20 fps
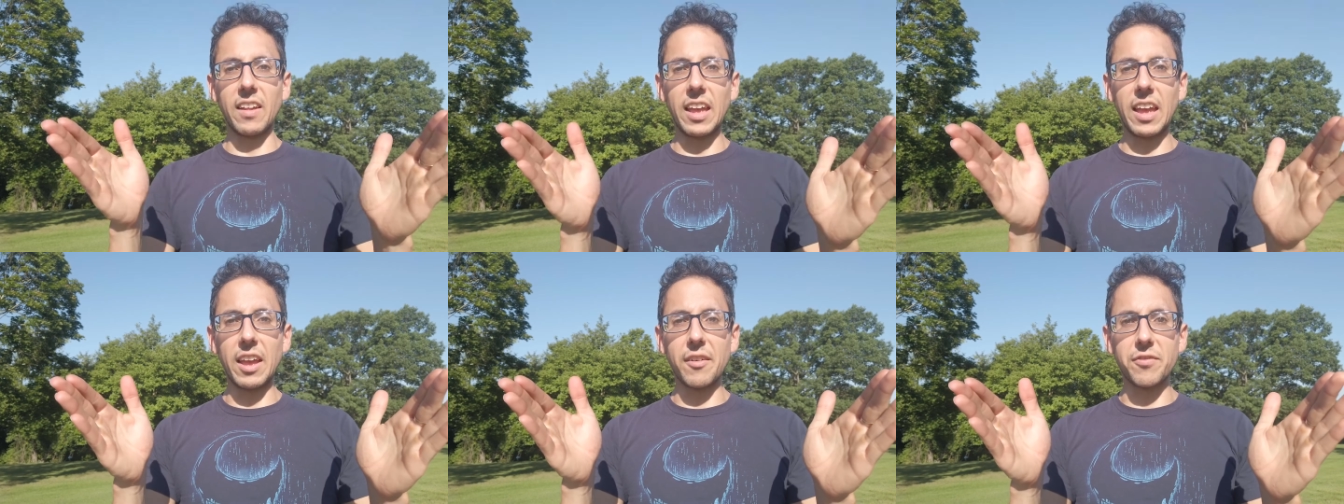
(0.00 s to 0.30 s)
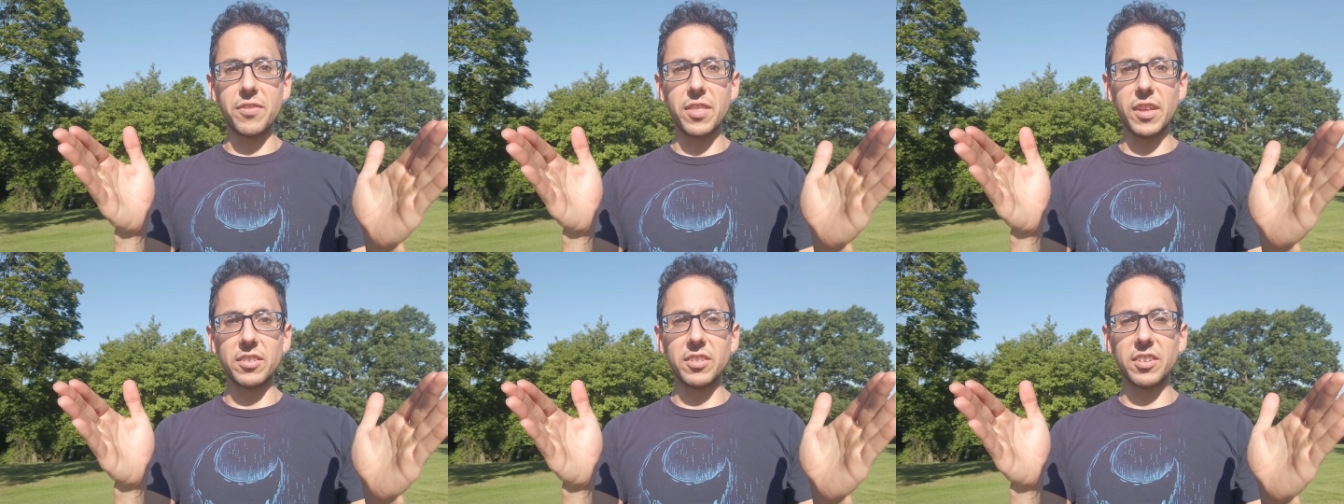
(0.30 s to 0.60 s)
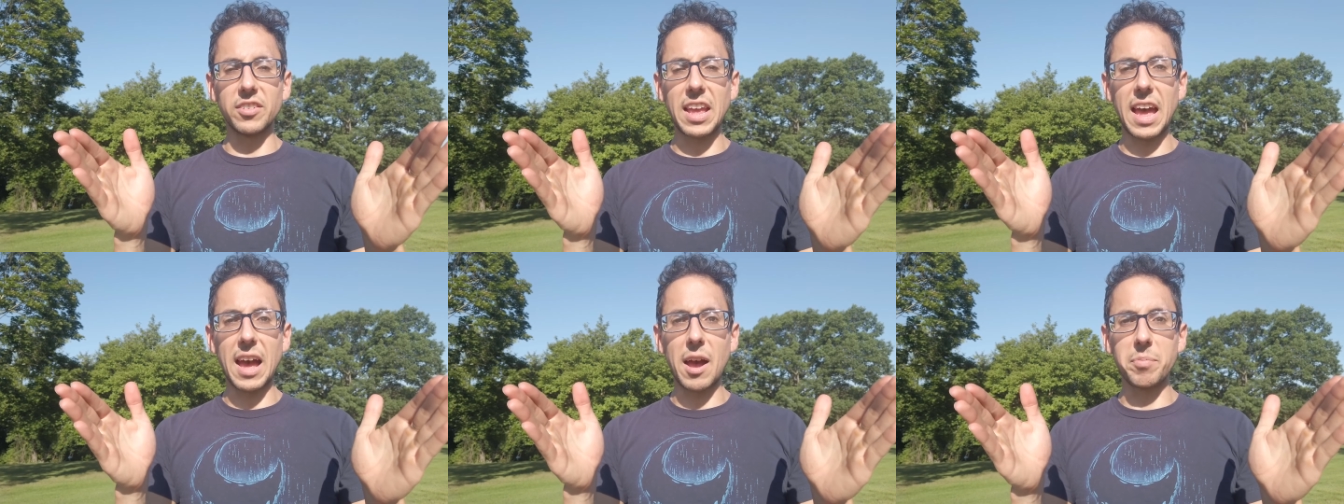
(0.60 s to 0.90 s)
If this
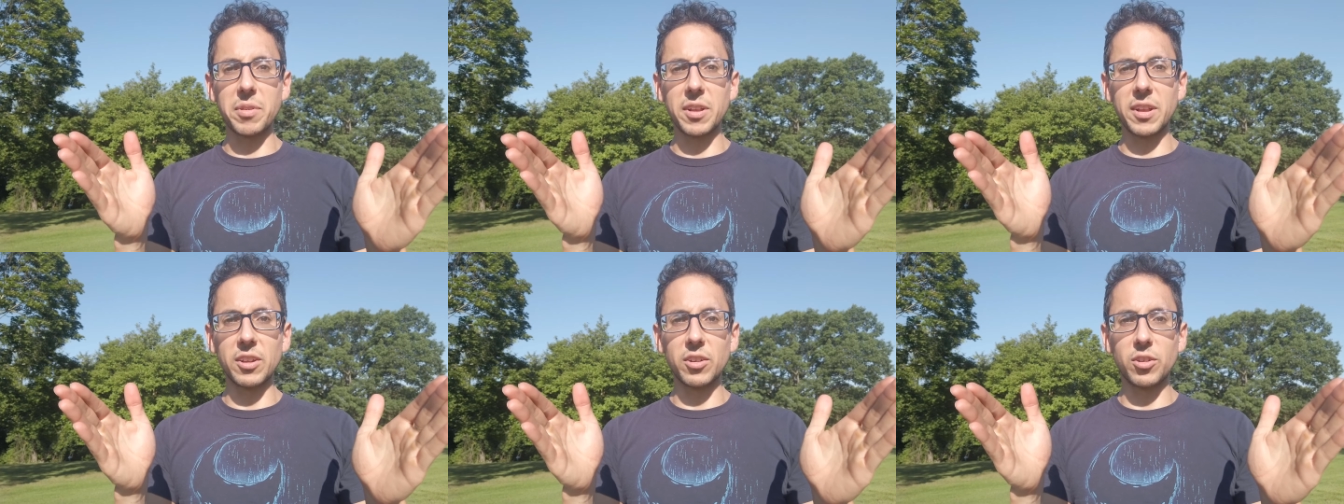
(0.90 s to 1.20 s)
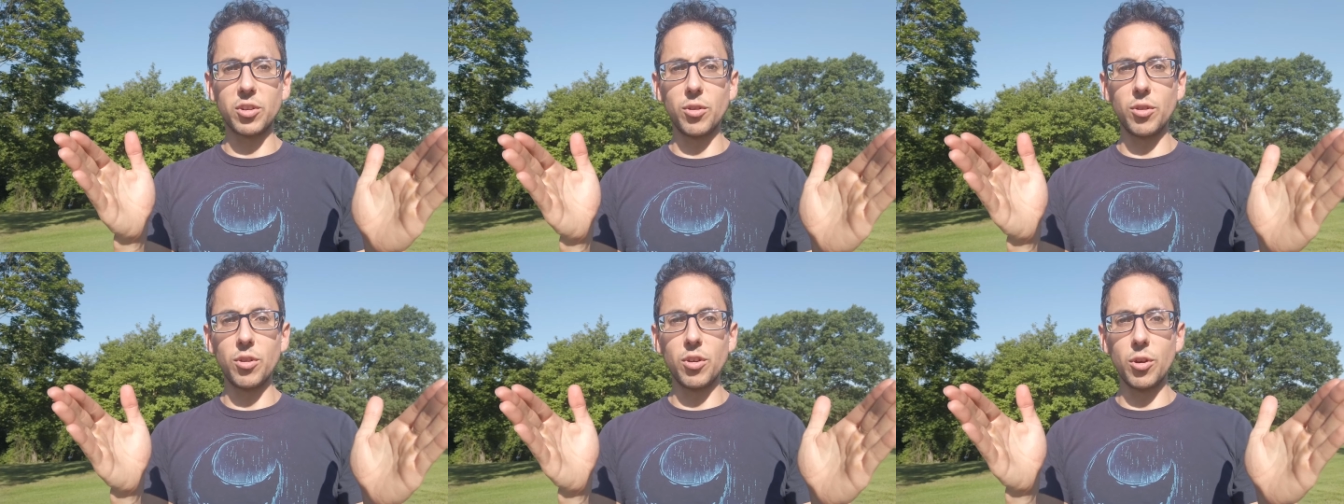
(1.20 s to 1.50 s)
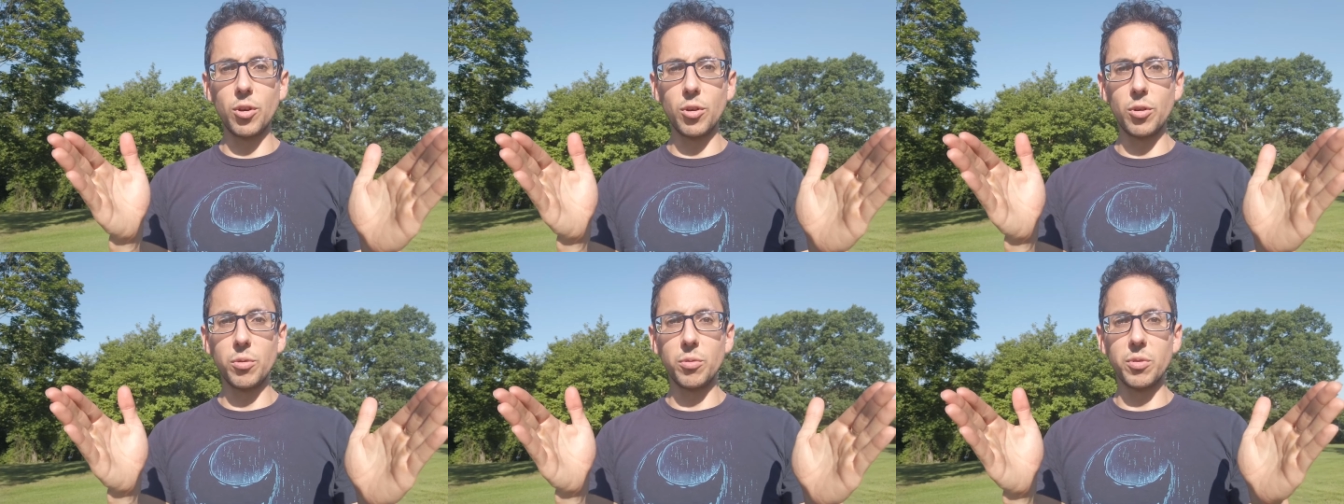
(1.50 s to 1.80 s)
is happening to
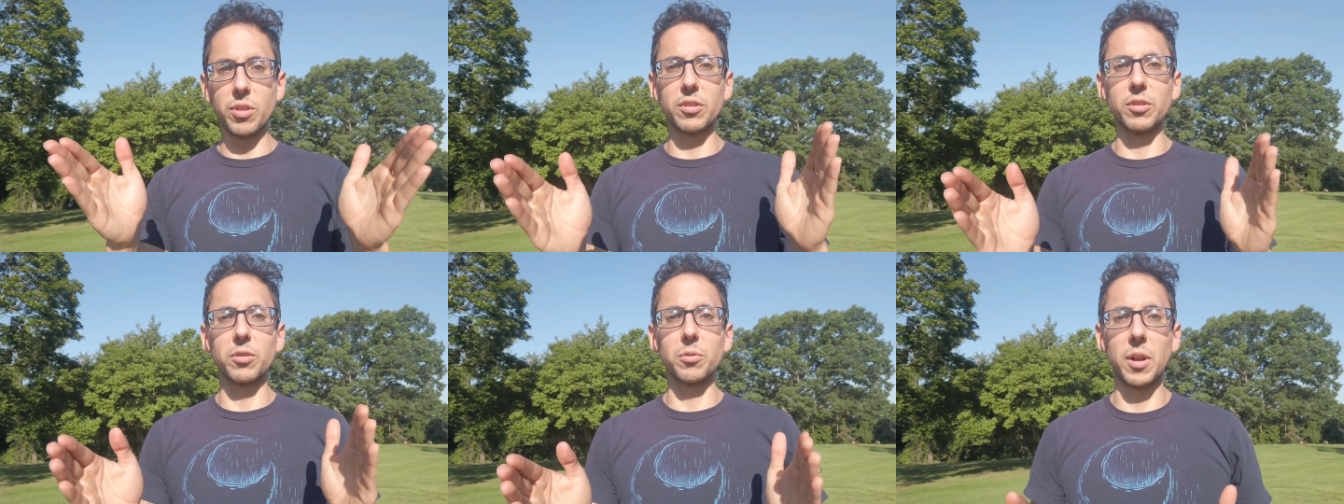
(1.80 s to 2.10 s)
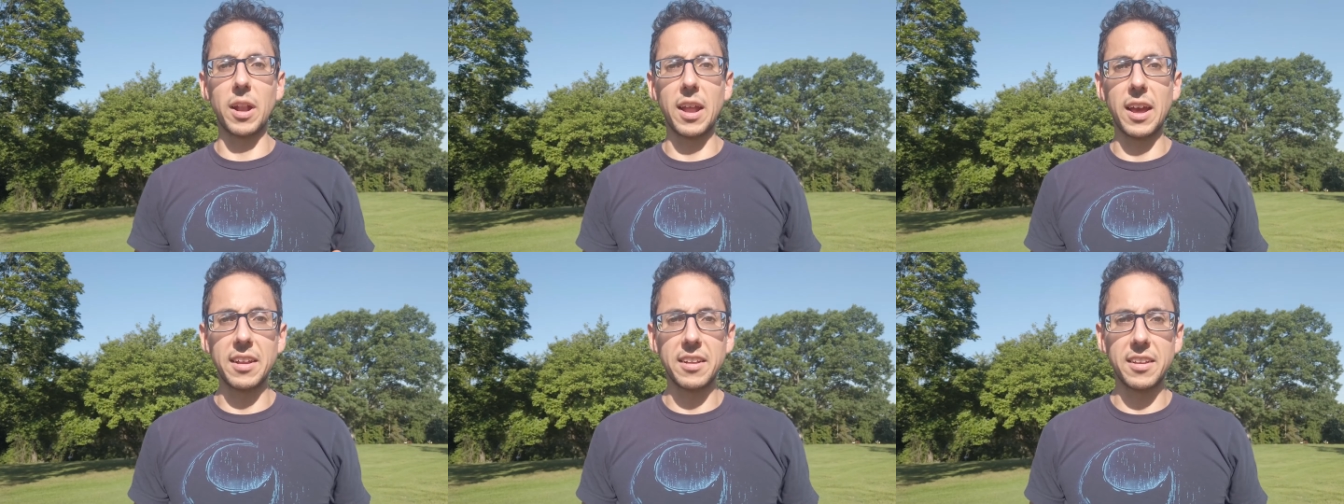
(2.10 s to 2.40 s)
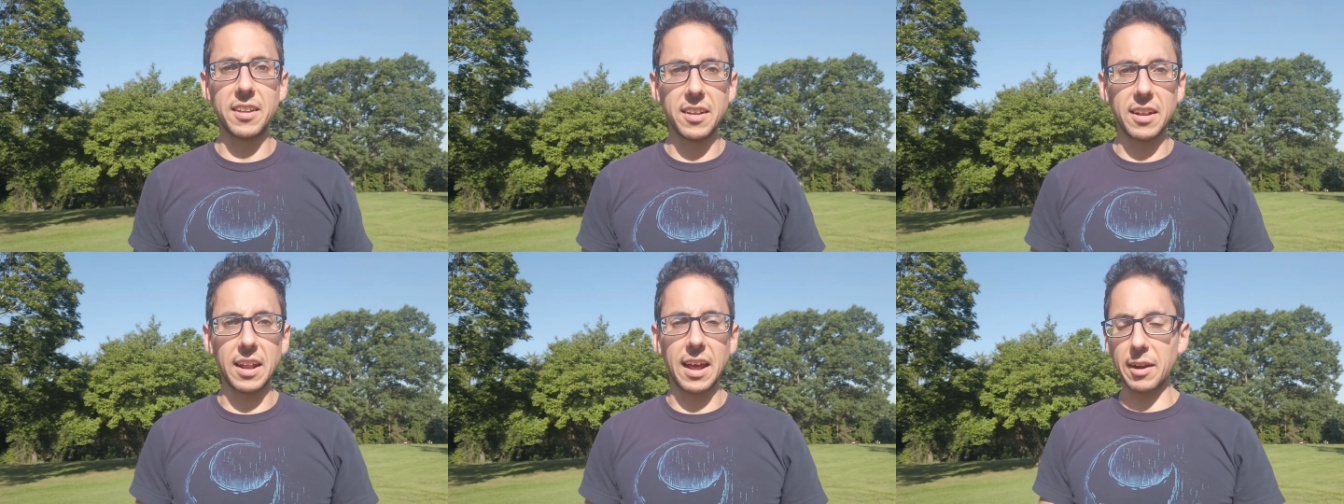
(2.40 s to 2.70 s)
you, this is what I
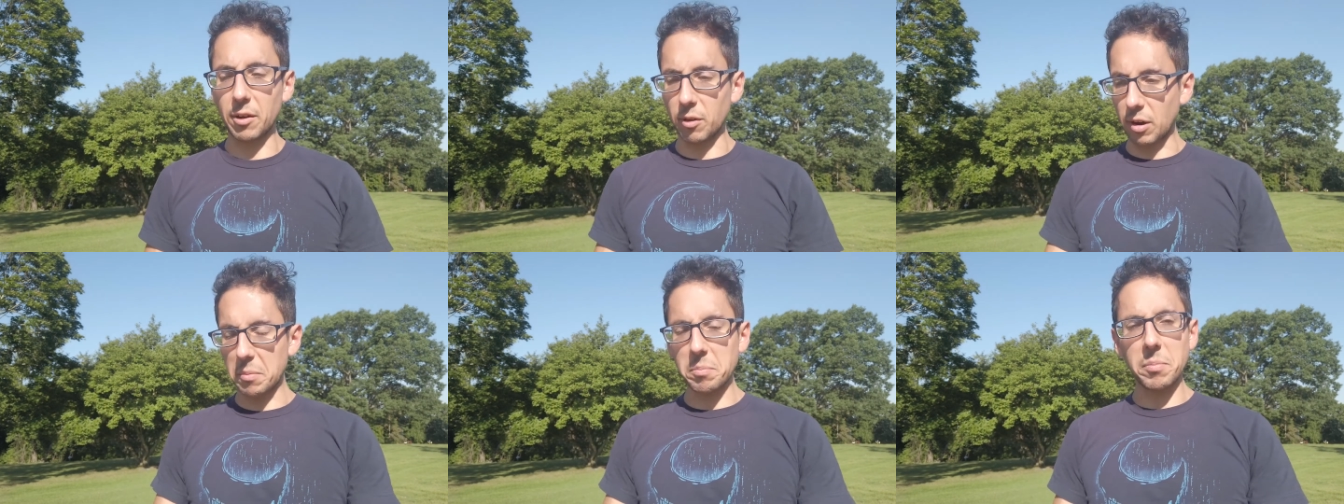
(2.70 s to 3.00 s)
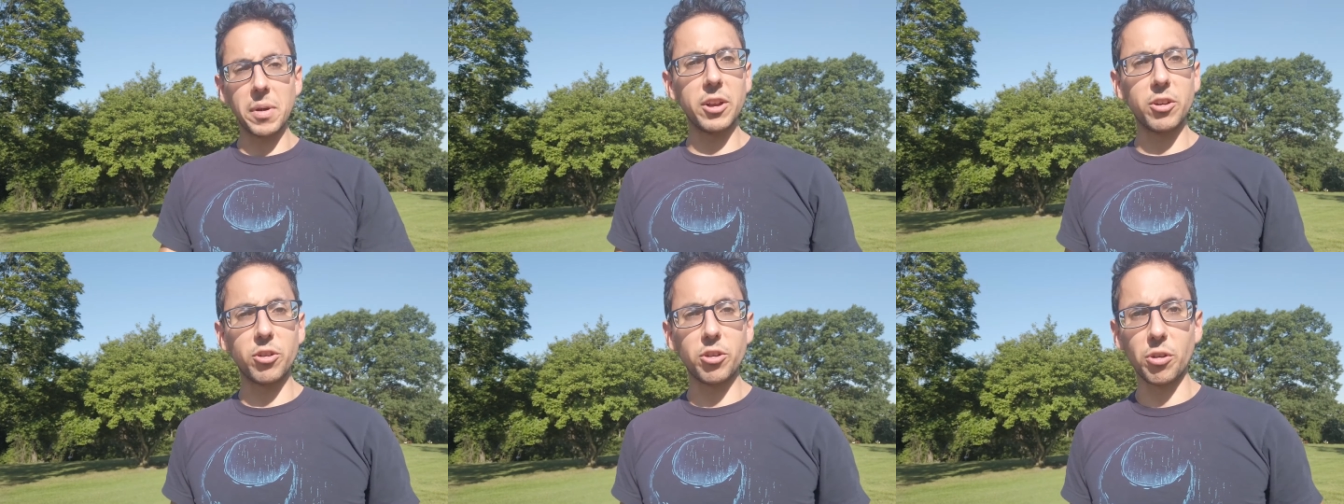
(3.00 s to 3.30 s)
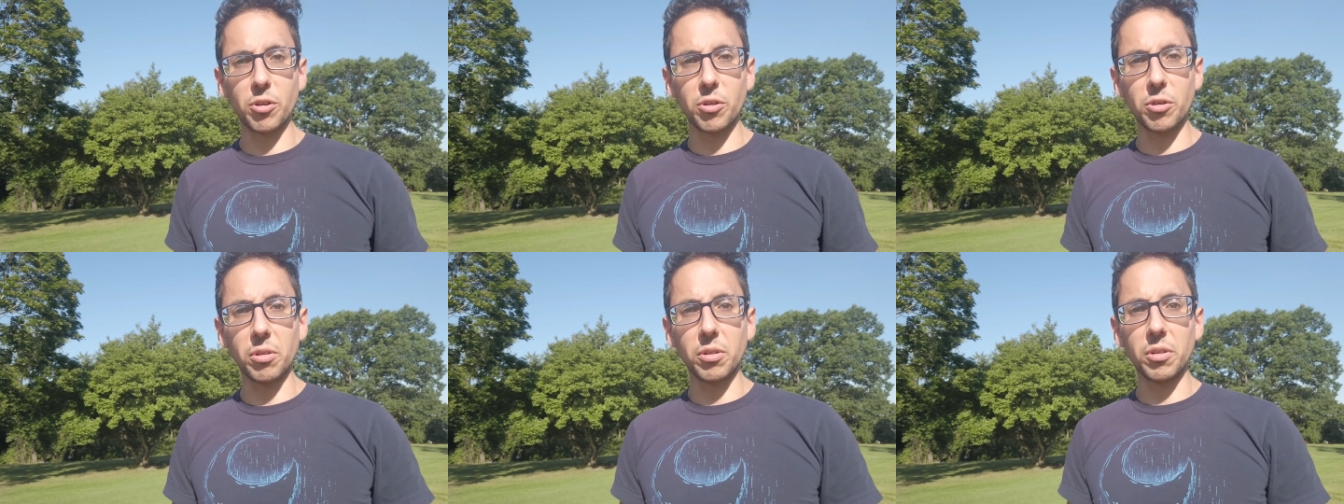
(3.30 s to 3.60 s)
did. I grabbed my
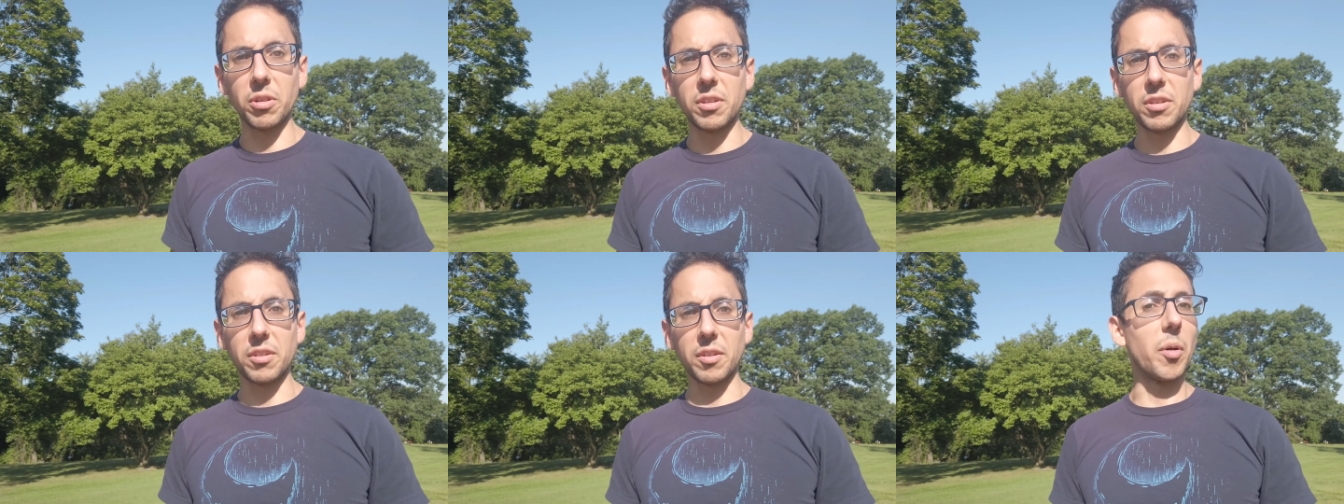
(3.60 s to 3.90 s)
journal.